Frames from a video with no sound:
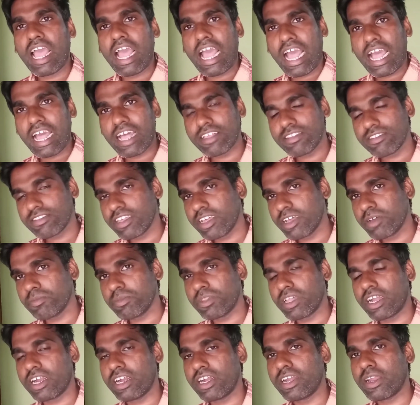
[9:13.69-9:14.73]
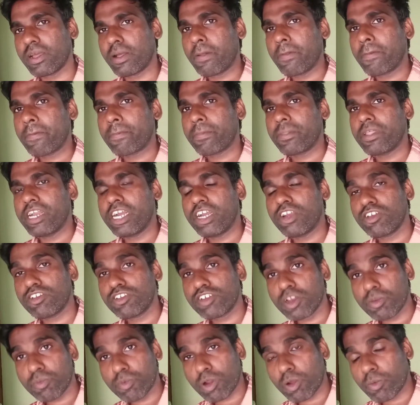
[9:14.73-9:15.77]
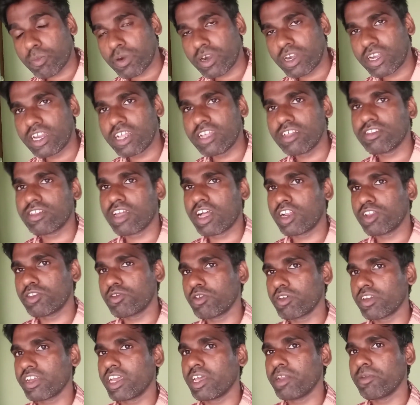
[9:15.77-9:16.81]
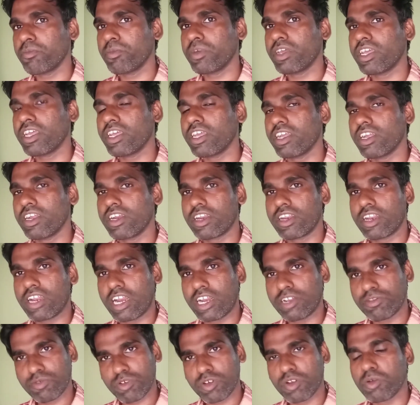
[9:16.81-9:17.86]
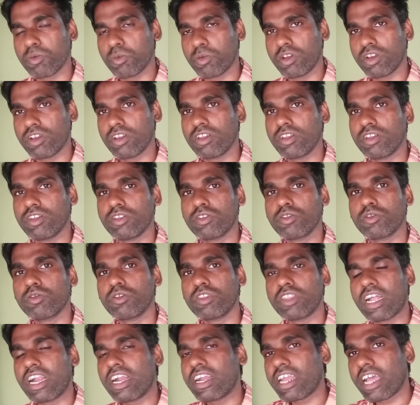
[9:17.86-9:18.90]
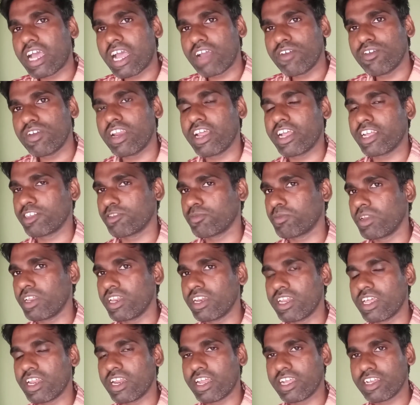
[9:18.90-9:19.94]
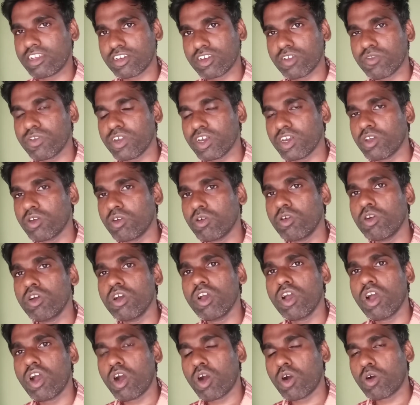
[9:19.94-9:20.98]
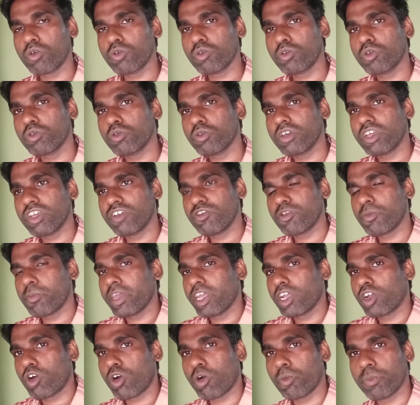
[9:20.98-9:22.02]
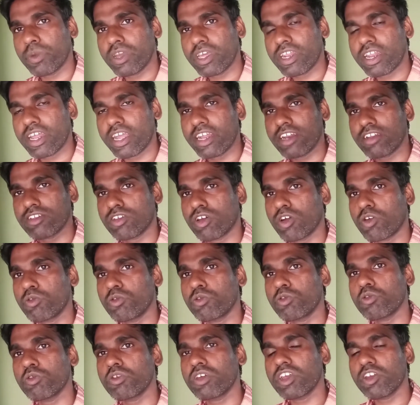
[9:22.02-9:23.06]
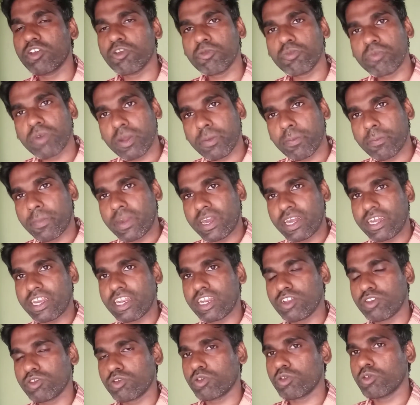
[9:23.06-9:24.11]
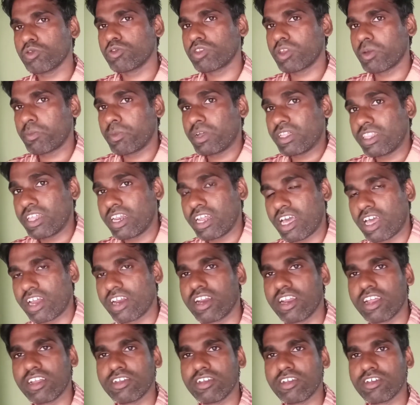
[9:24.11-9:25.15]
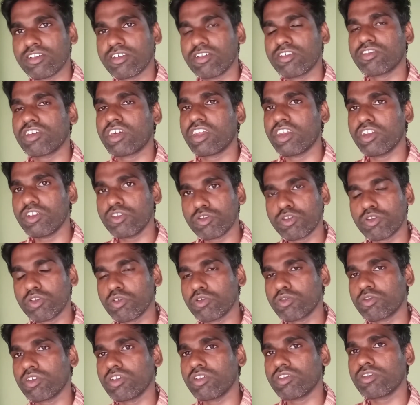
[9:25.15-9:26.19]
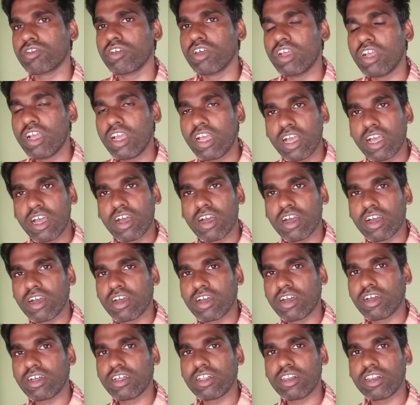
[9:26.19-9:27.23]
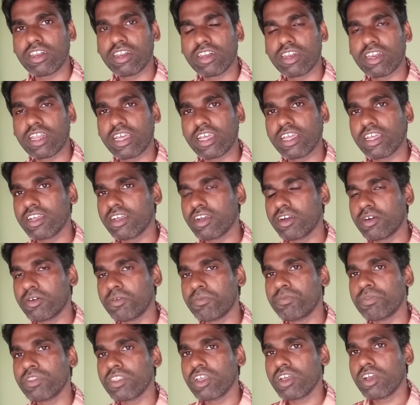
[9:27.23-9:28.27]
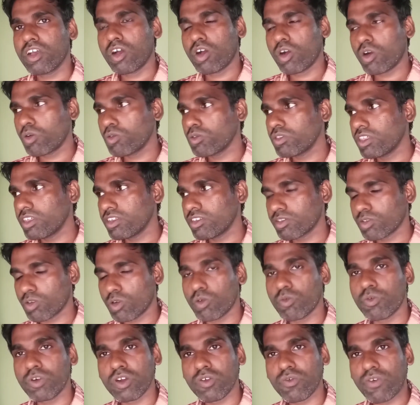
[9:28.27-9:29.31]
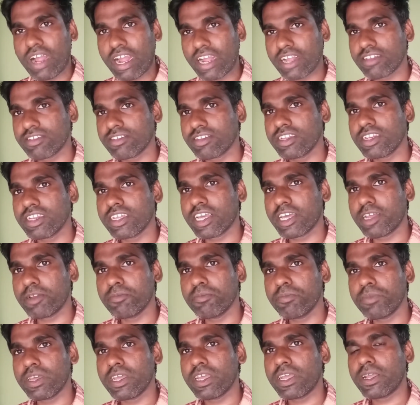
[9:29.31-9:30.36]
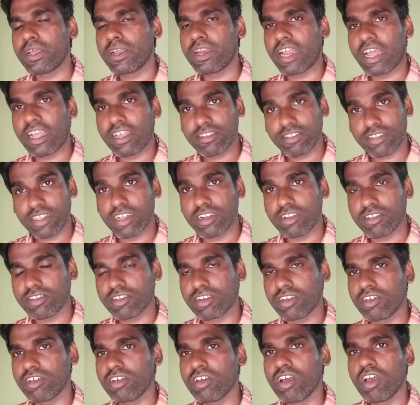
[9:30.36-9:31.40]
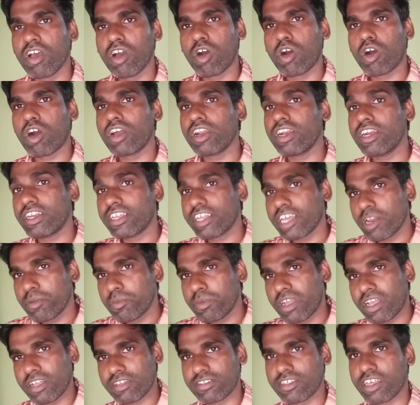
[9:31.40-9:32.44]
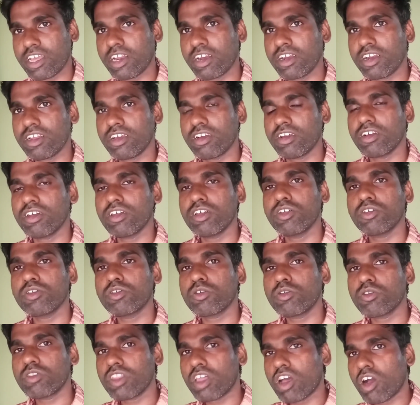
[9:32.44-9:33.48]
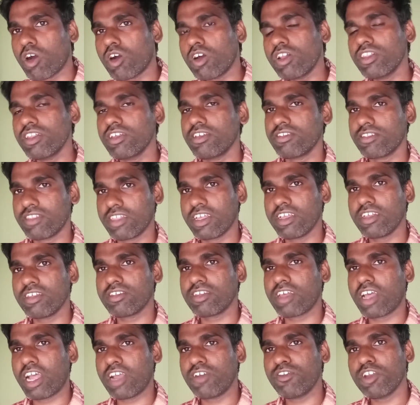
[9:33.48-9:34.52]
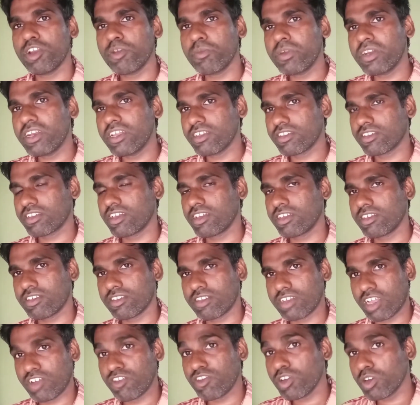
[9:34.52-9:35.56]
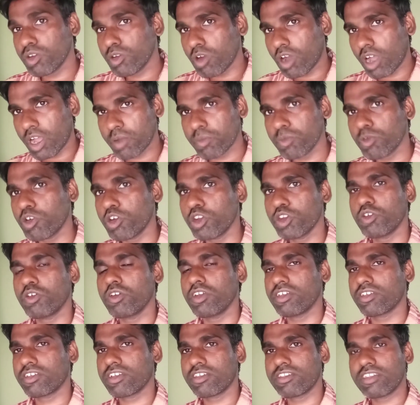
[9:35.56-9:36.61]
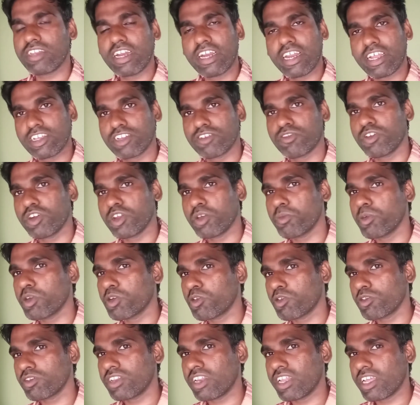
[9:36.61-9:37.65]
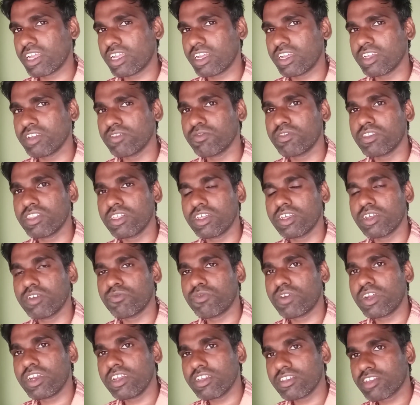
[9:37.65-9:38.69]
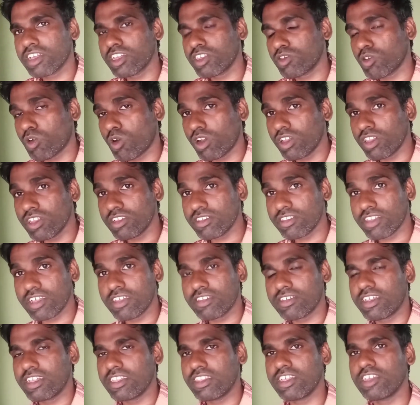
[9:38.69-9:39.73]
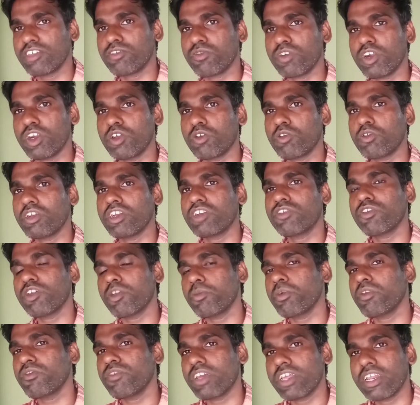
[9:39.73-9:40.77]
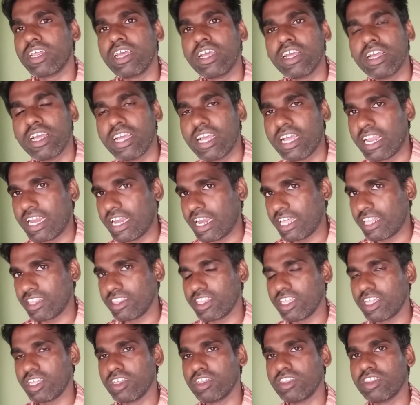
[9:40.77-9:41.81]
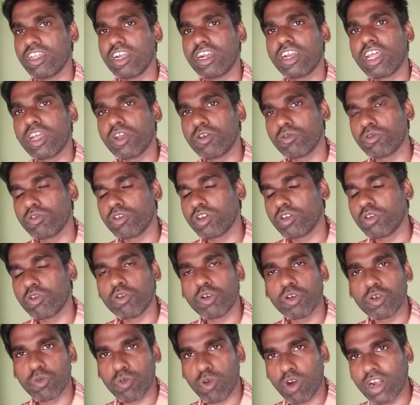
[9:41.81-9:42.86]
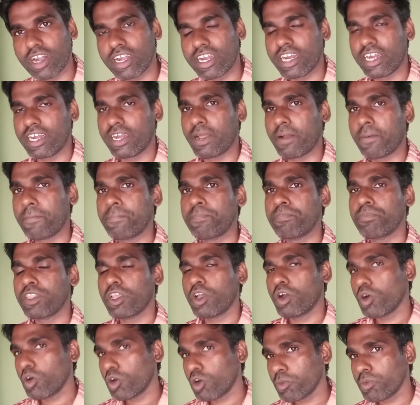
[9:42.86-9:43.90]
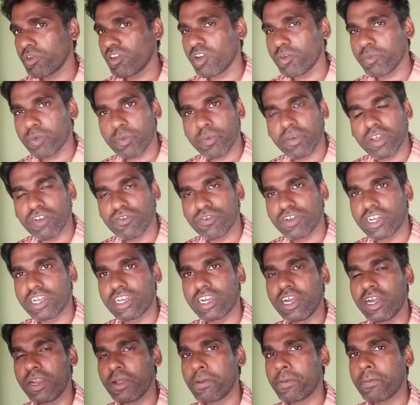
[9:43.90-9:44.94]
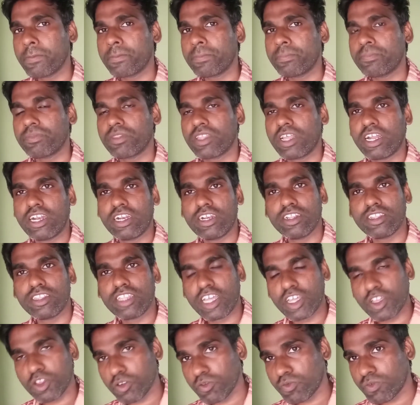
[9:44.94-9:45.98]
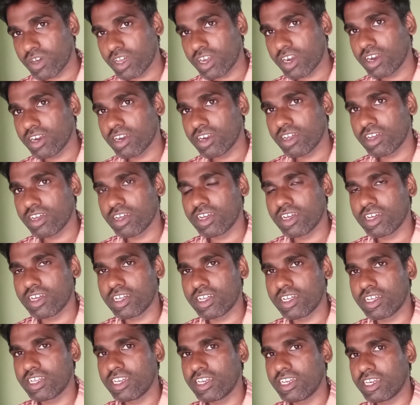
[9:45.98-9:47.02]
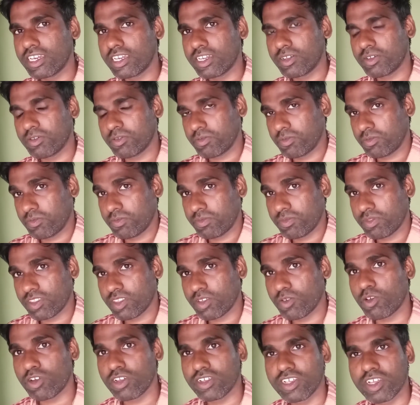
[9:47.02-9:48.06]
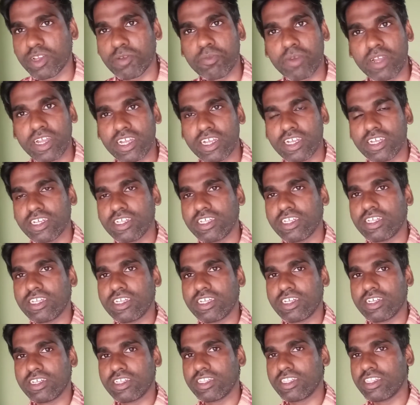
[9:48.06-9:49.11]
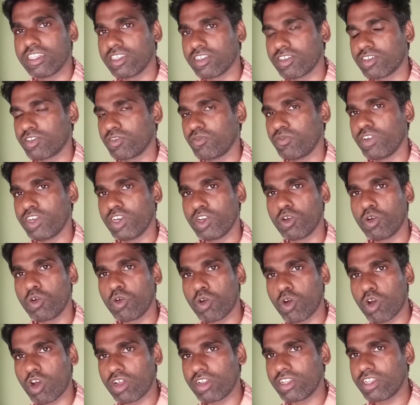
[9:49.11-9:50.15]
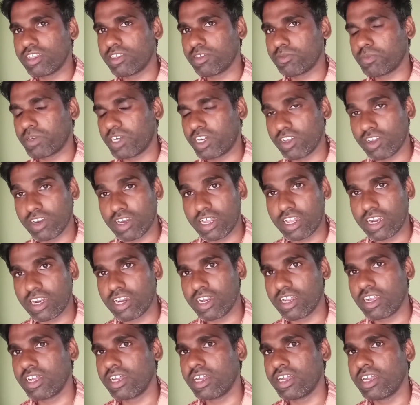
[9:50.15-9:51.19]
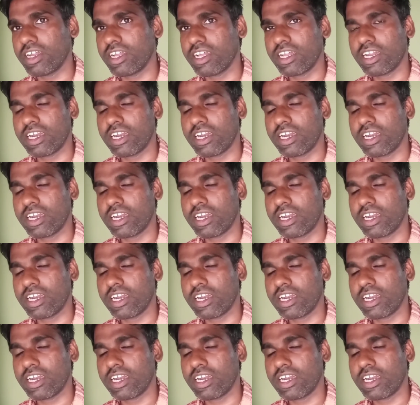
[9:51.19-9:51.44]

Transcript: As same that industrial properties also can be transferable. So that I will explain in the next video, how to give my copyrights, how to give my patents to some other organizations or institutions, how this COVID vaccine can be licensed or it can be assigned. So all these things I will be discussed, I'm going to discuss in the next video, because if I discuss all these things in this video, it will be very lengthy, that I don't want it. Hope you will be benefited, and thank you for watching my this video on this particular